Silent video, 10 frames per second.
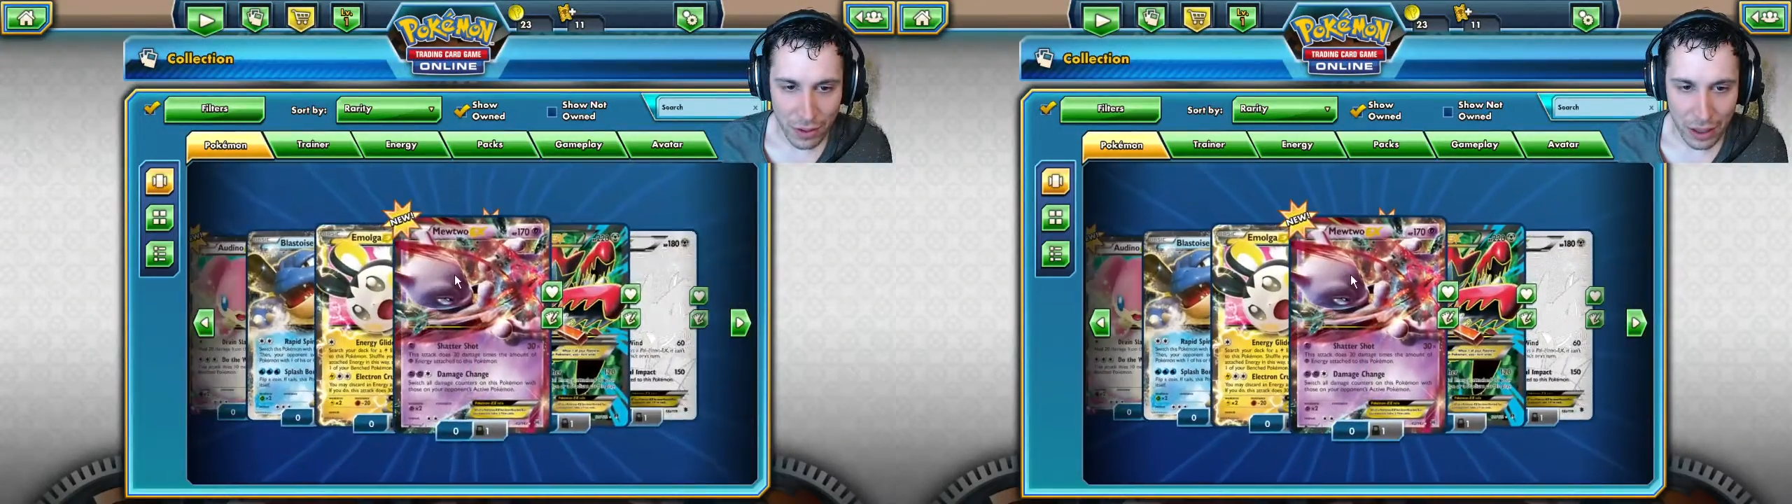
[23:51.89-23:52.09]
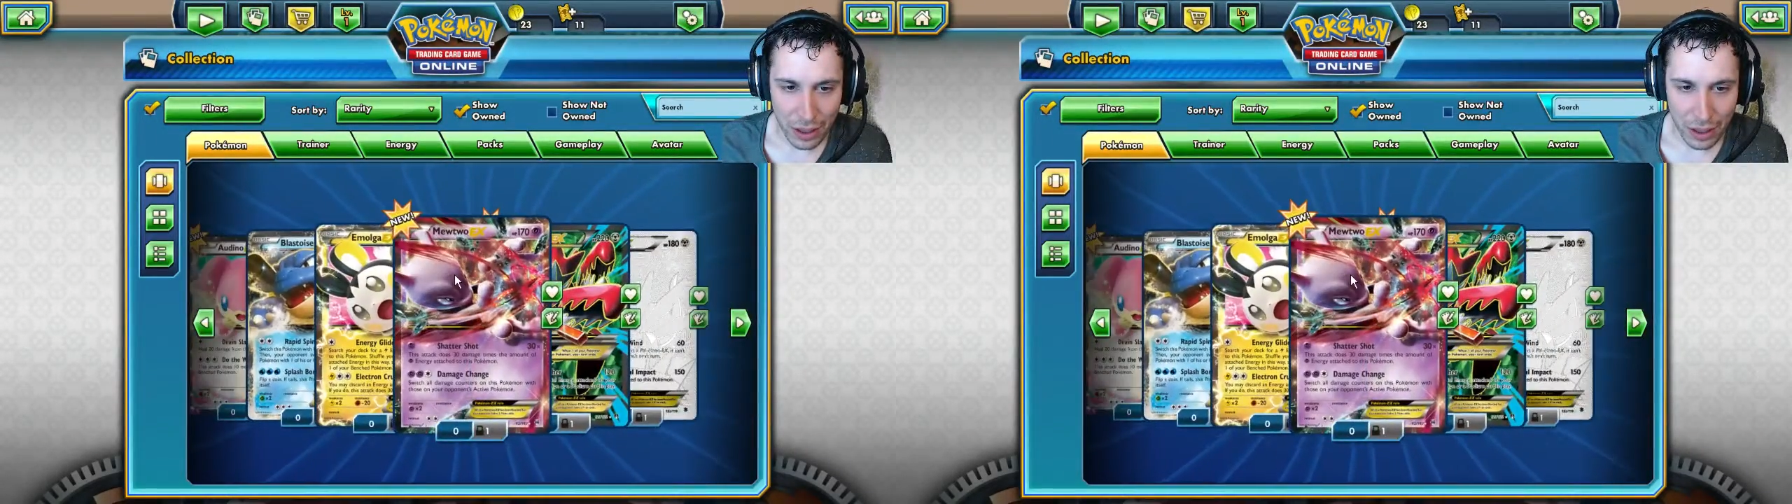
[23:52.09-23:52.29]

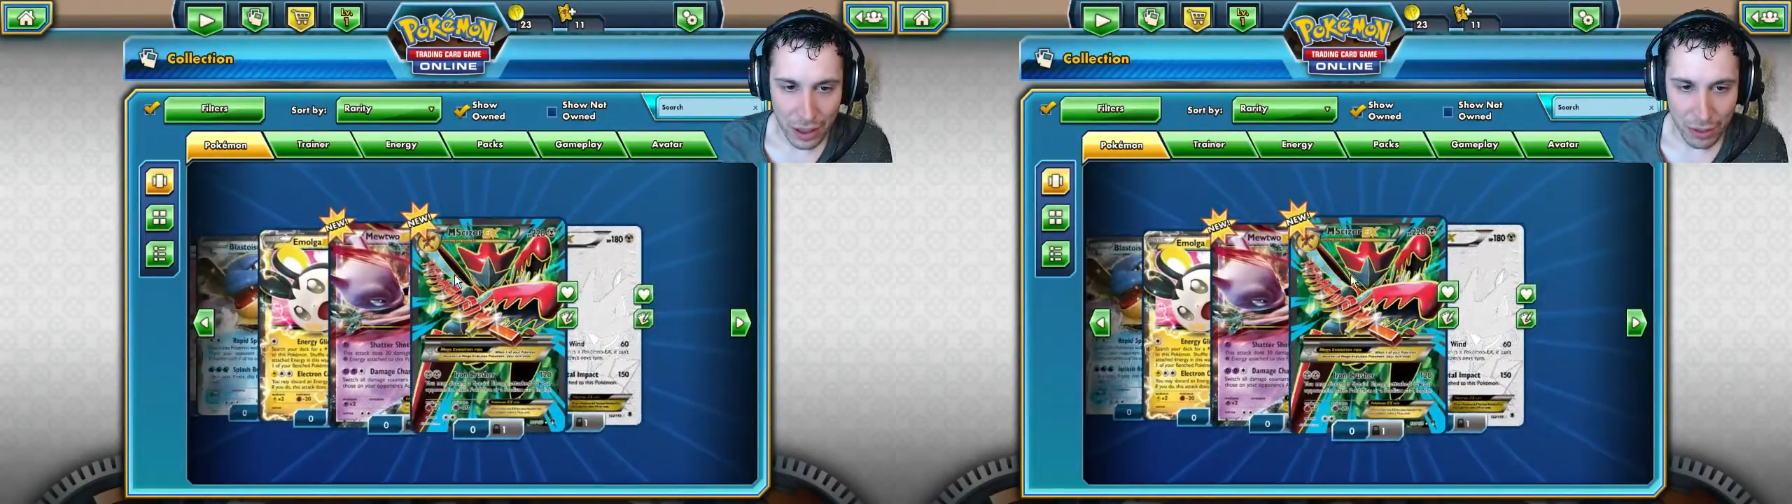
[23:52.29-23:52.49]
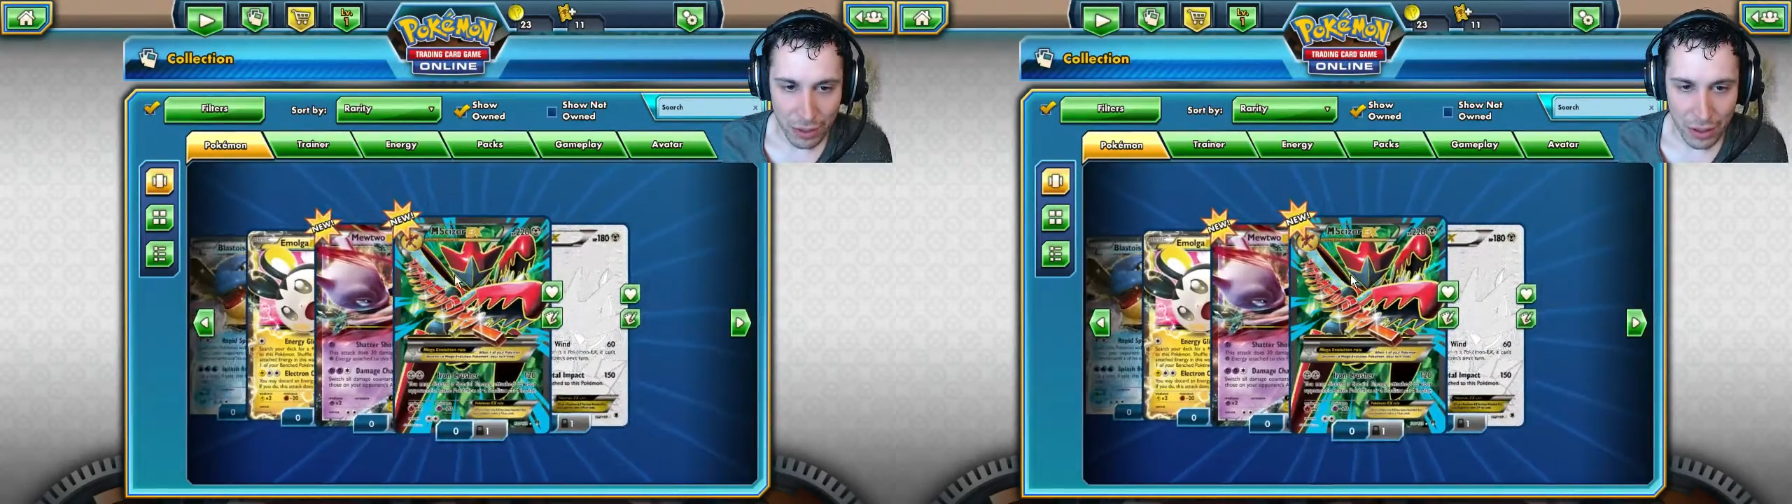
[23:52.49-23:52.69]

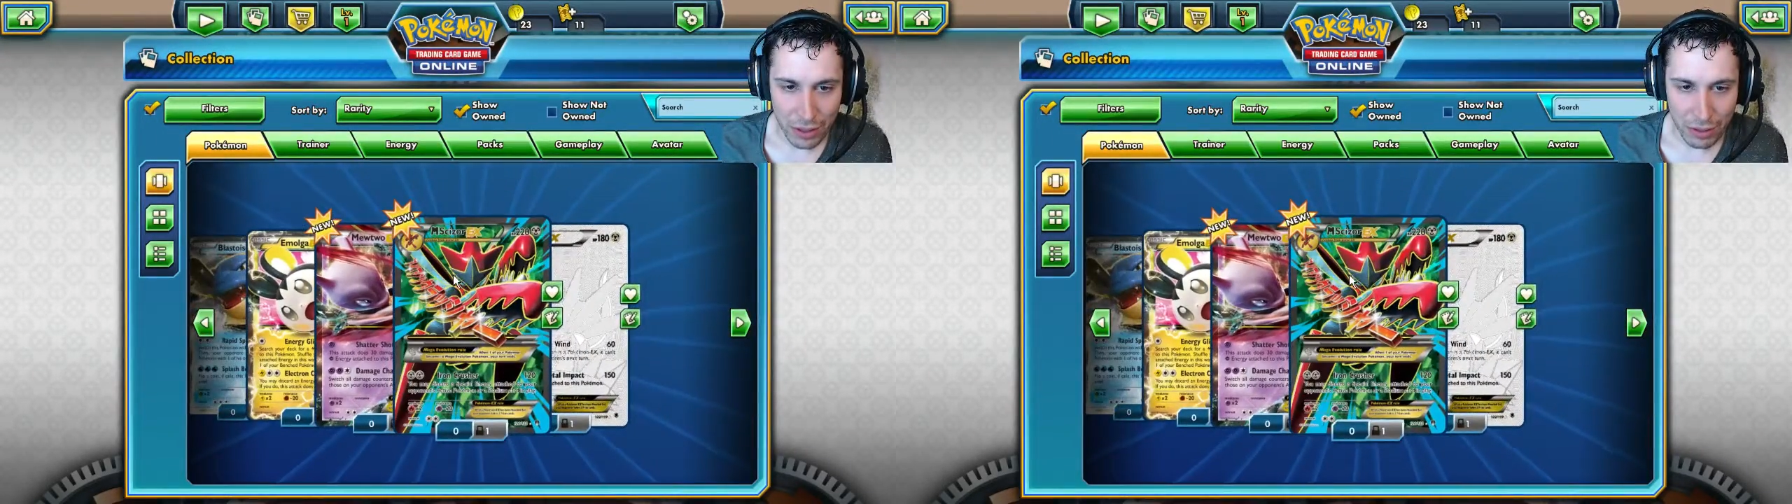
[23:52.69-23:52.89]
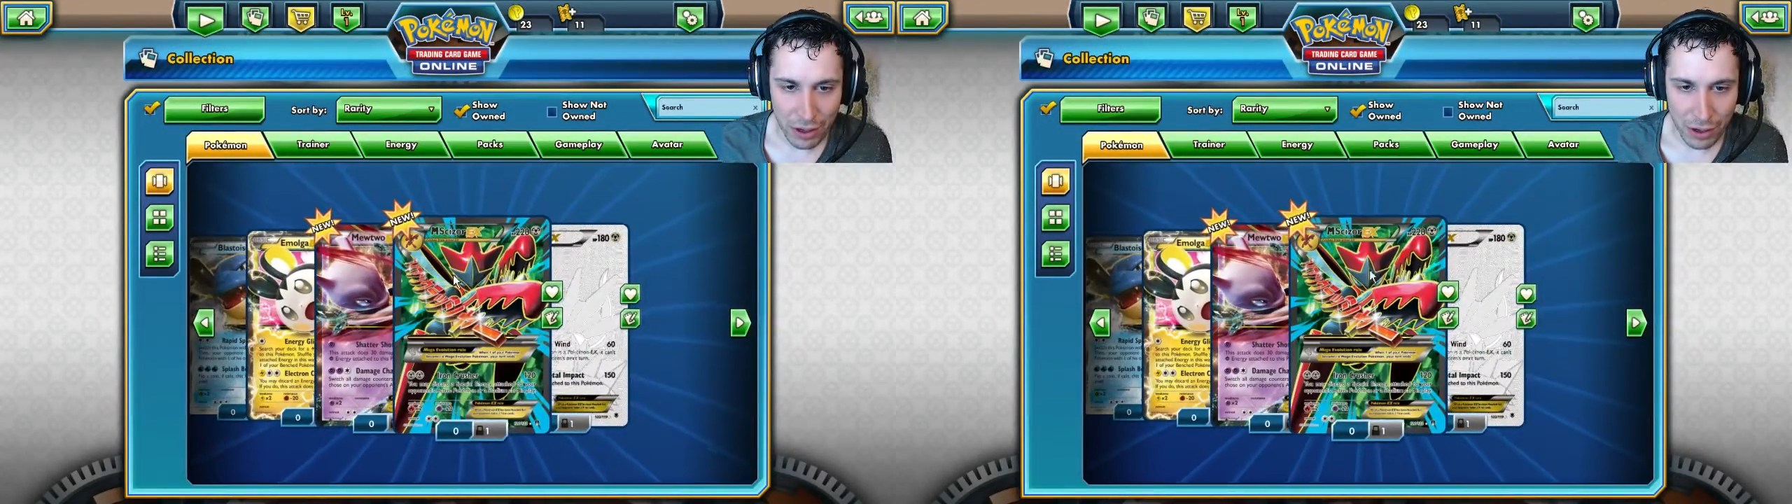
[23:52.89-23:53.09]
here were the
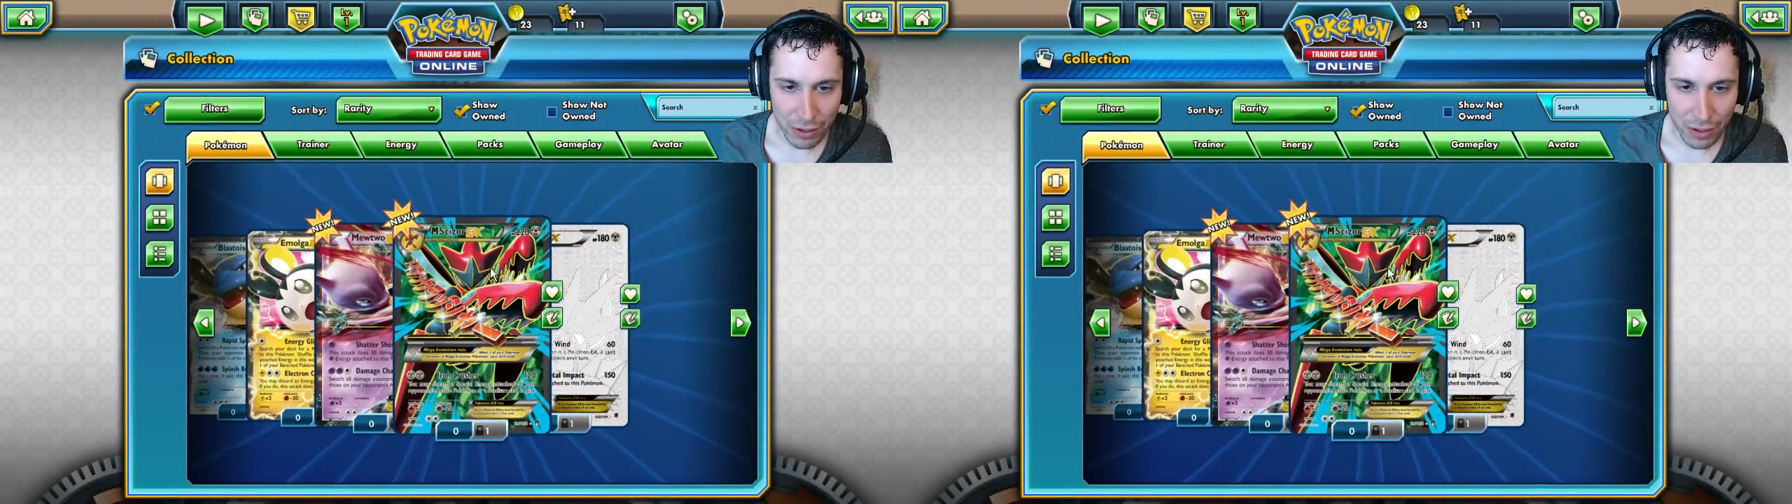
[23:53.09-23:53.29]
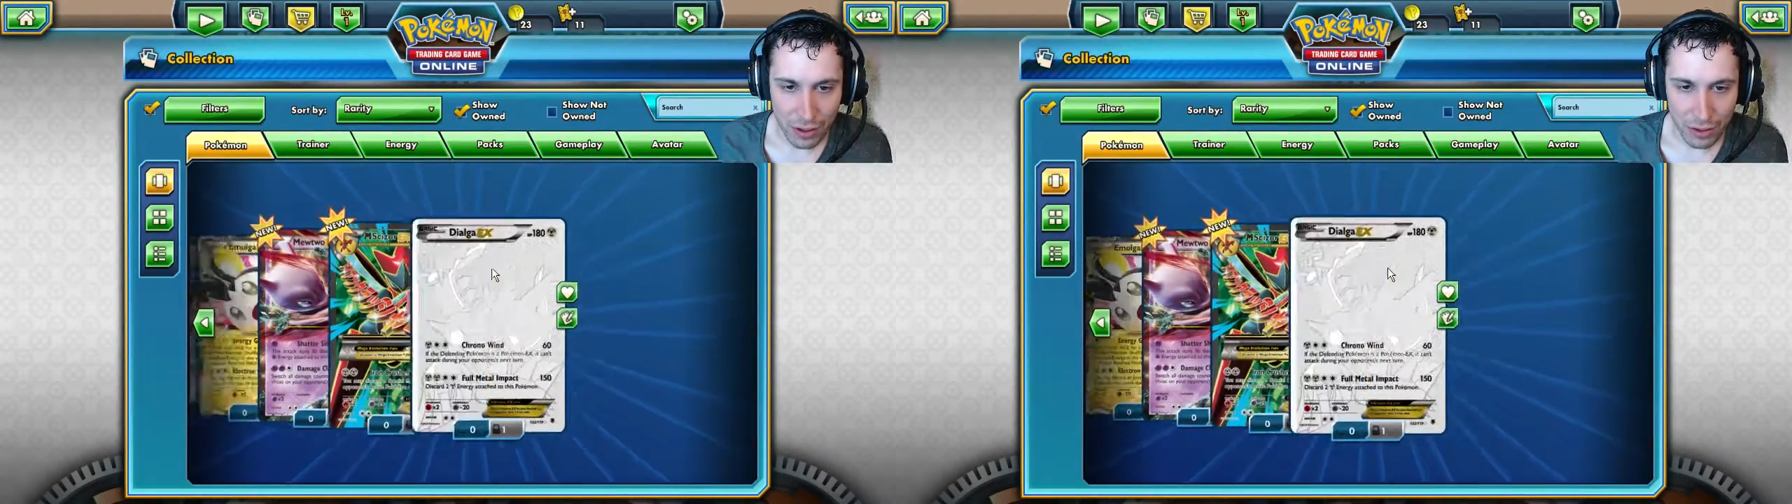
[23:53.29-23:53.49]
rarer
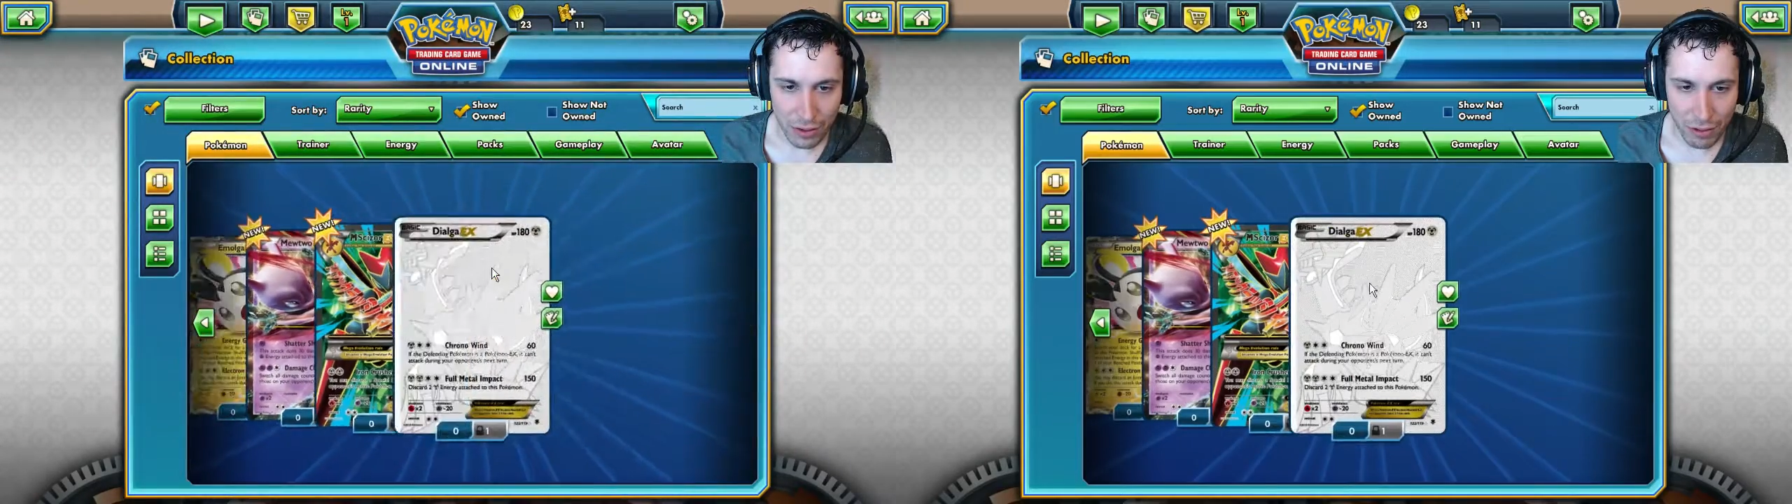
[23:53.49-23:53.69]
ones,